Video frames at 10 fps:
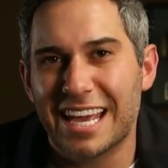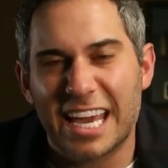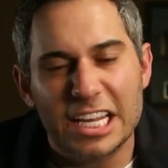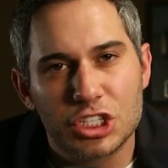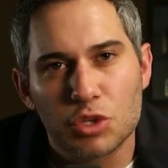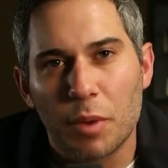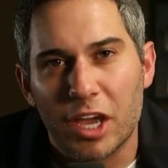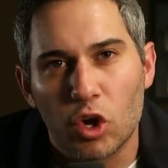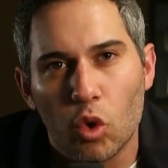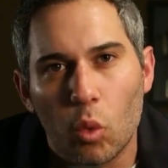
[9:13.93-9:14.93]
can sway
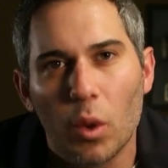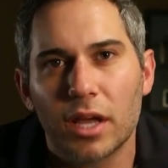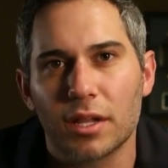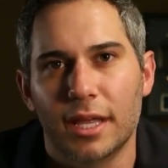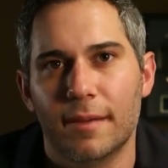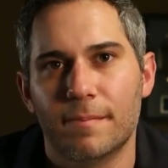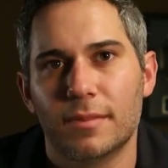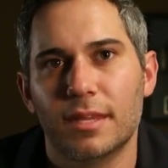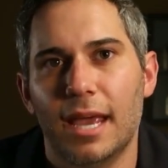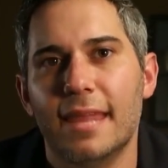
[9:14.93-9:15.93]
quickly,
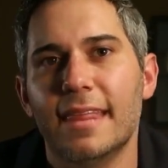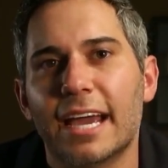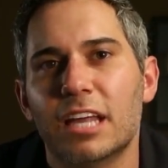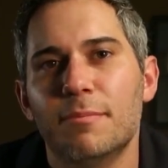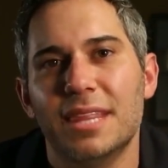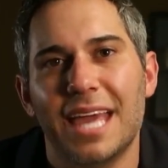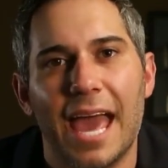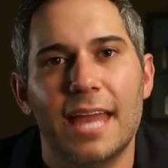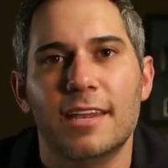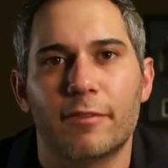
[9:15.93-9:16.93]
and that can be the
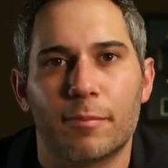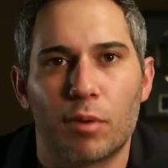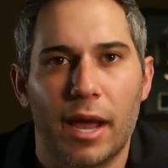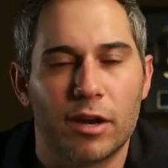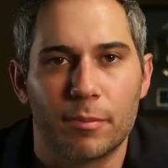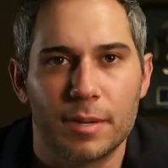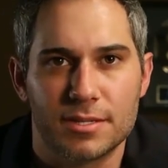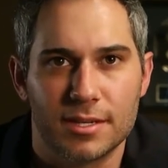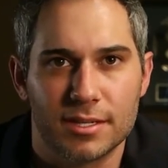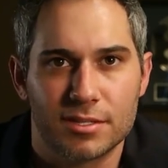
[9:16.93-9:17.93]
end of a brand or
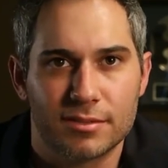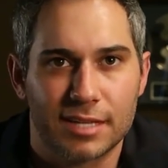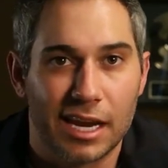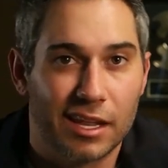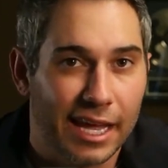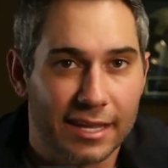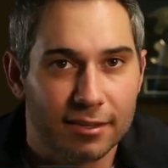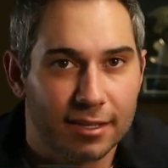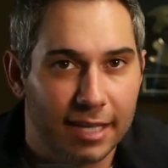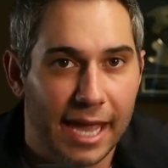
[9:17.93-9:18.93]
business, kind of like
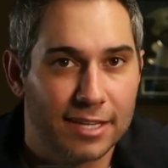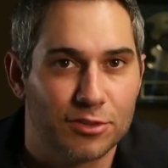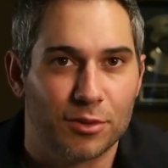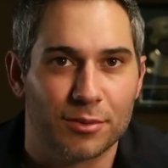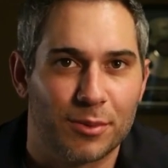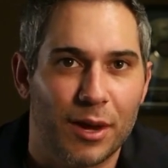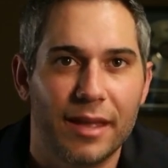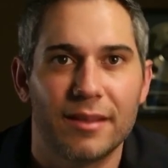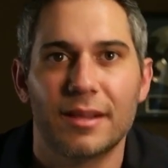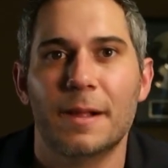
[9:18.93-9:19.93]
canceled,
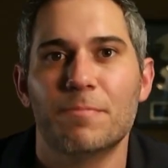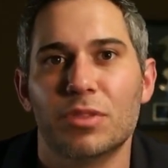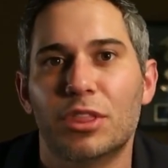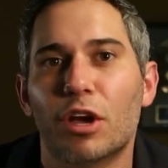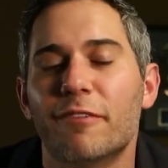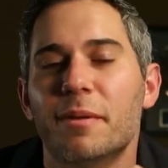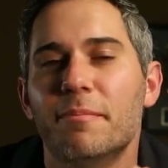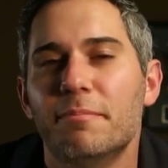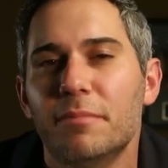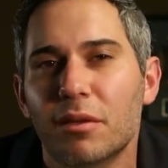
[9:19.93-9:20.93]
right? There have
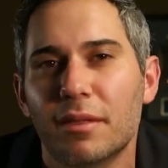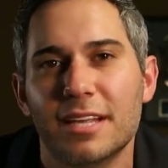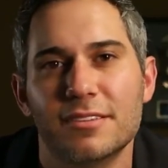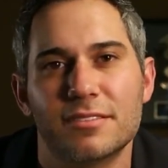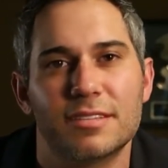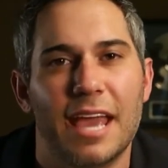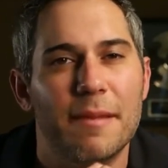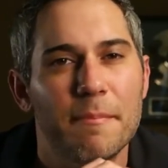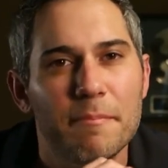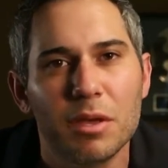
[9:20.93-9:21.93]
been millions
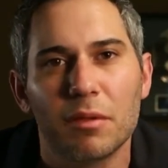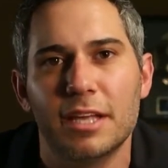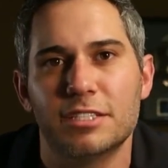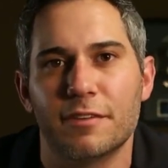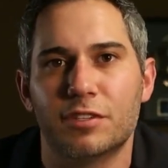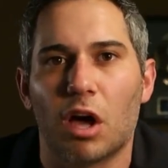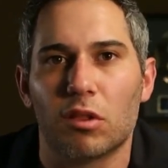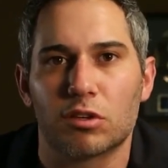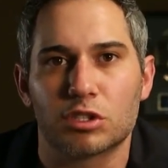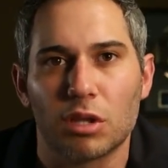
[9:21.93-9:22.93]
and millions of
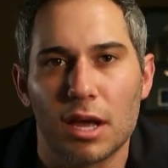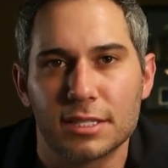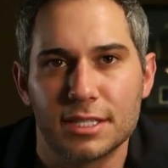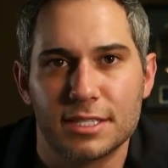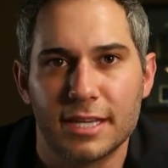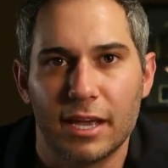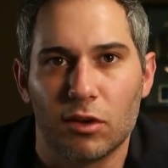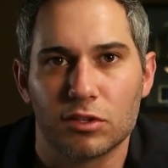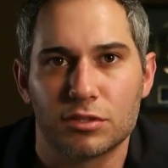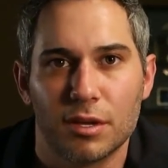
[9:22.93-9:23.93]
dollars lost in
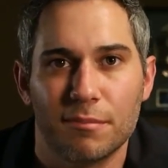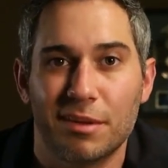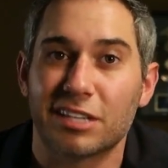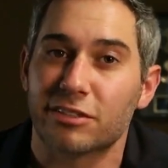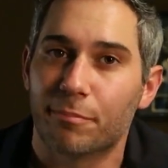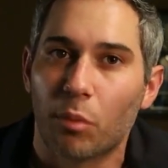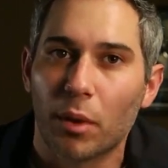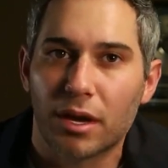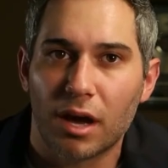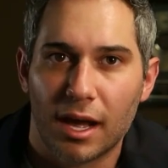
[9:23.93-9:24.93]
sales because of
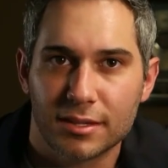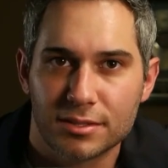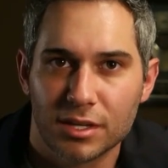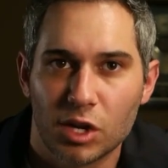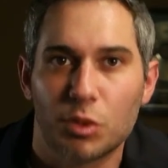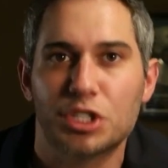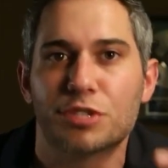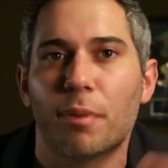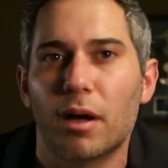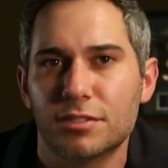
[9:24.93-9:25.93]
boycotts,
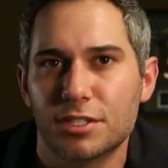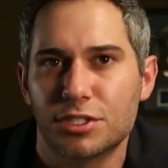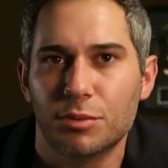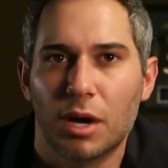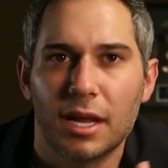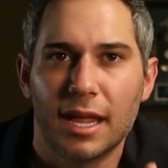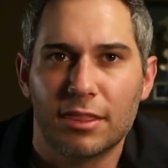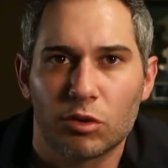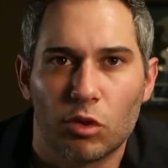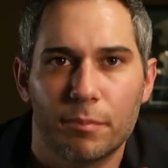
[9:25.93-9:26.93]
responses to
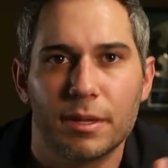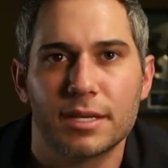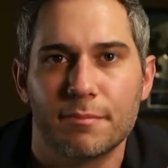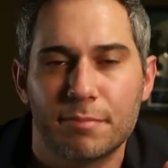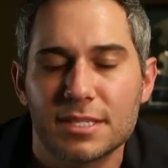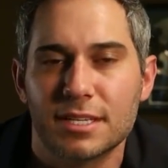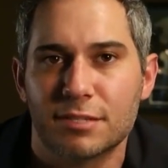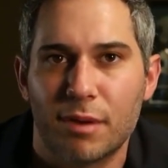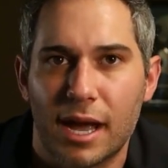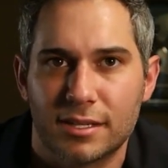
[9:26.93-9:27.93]
unethical
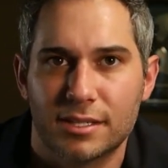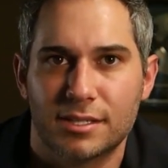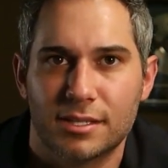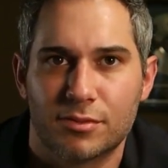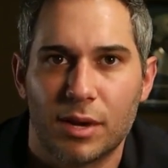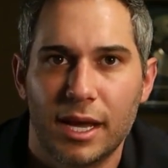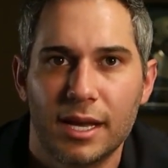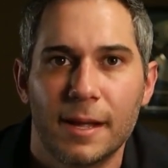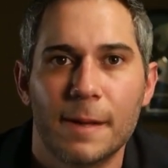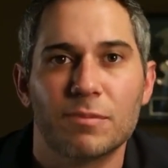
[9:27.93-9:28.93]
business practices,
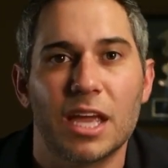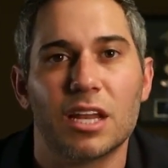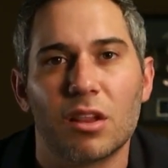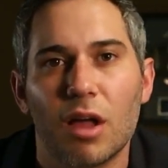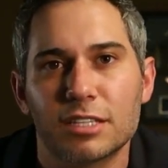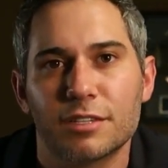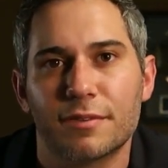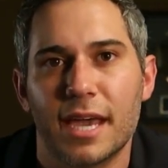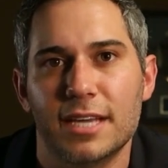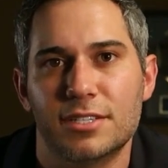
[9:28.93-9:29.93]
right? In lots
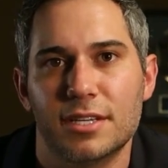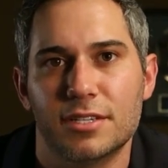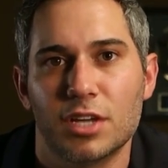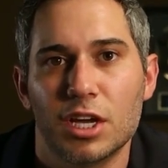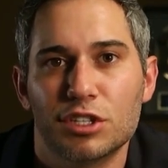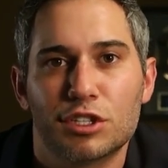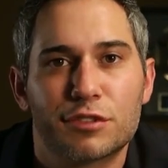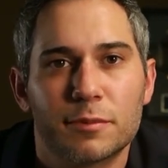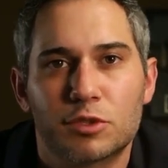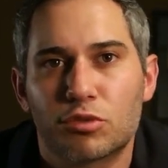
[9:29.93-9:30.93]
of cases,
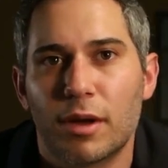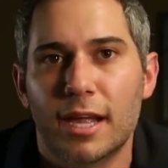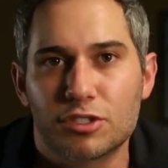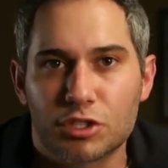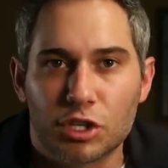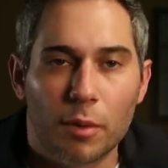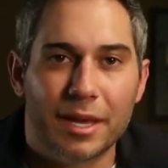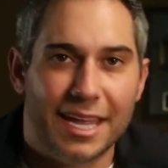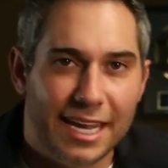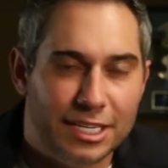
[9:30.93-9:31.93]
just from trends
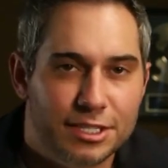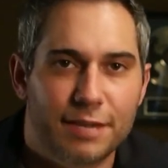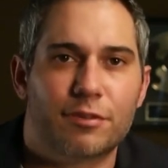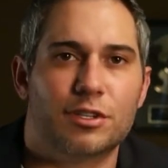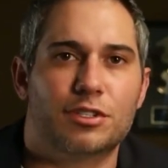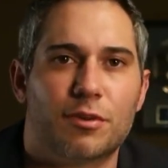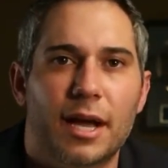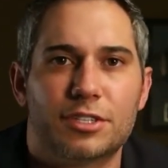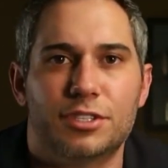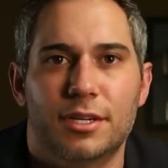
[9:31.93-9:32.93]
going in a different
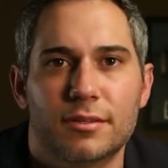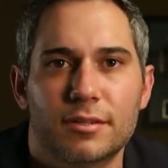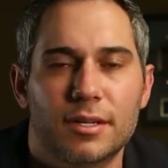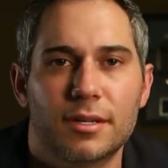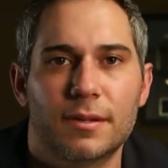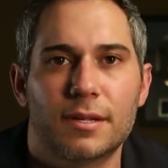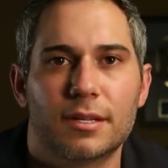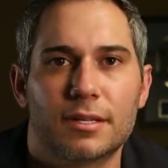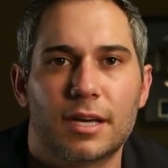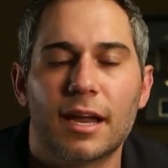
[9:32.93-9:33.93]
direction.
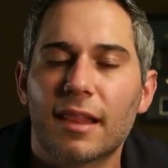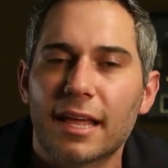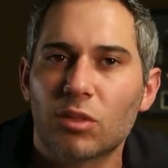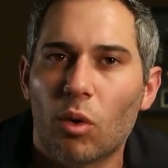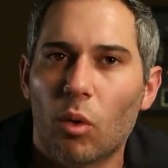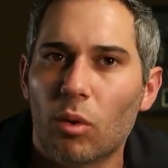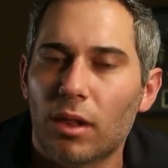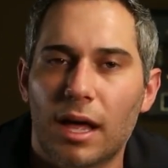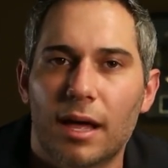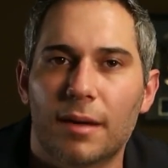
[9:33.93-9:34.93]
Kind of like the whole,
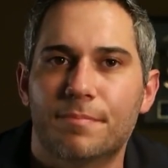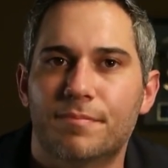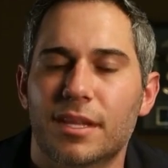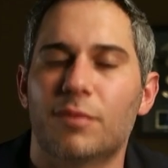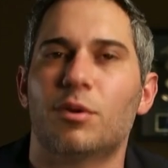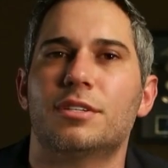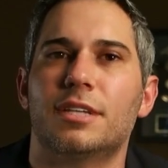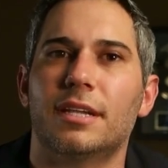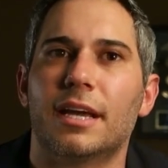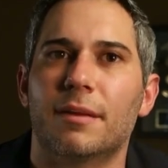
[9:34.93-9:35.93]

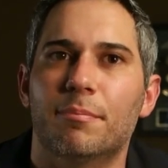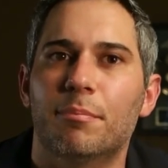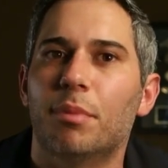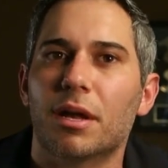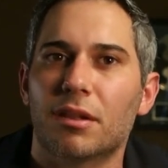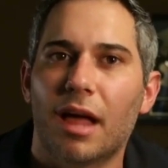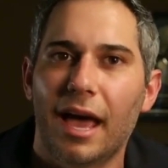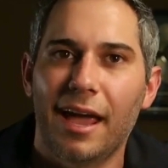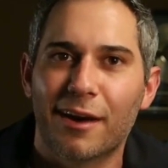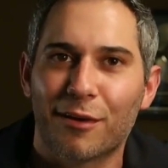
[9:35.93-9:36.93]
like Bud
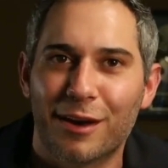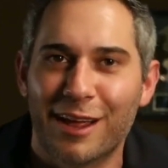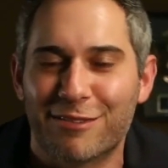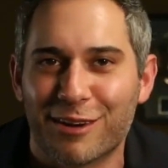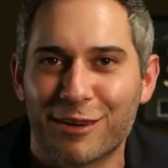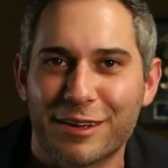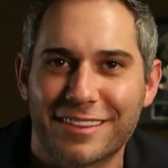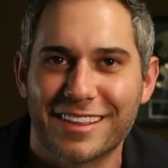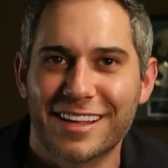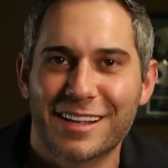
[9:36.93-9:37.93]
Light or whatever
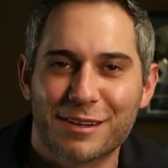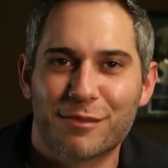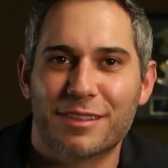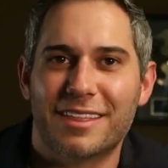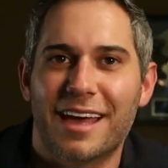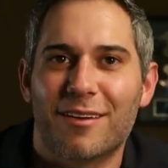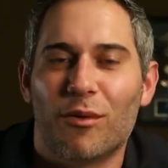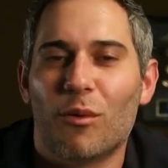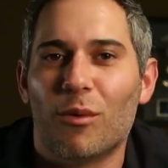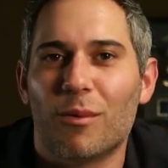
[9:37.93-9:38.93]
with that
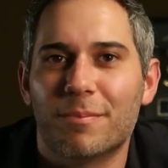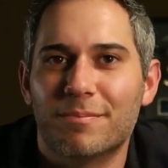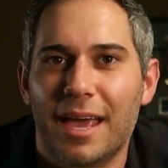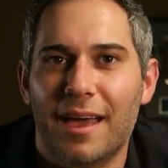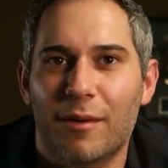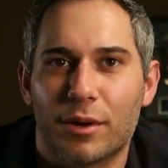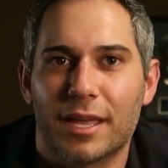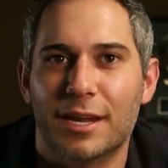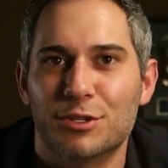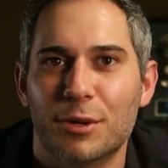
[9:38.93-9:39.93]
whole, I won't
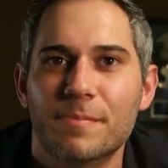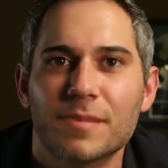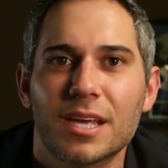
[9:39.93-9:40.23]
get into it.